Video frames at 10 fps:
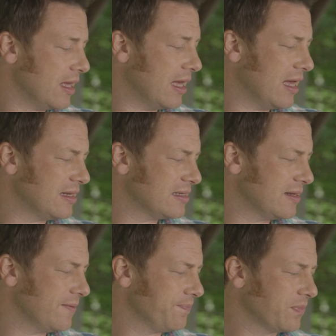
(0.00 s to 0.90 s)
And
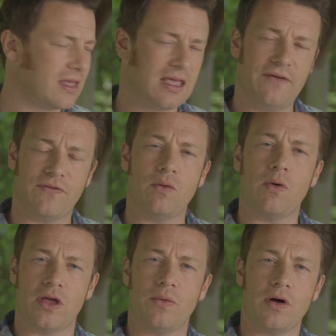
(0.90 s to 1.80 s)
give you
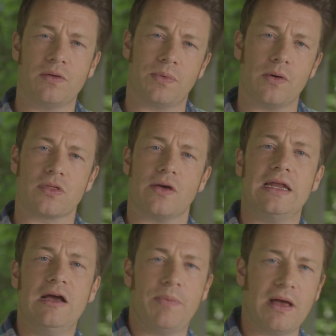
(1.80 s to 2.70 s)
what you want, but
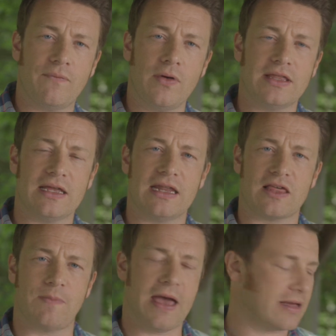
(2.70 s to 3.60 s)
also a little bit of what you didn't
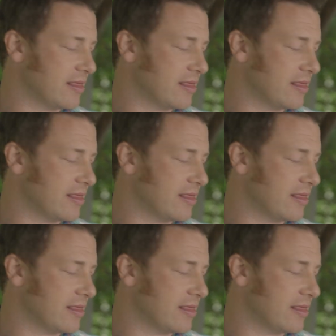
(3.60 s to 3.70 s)
expect.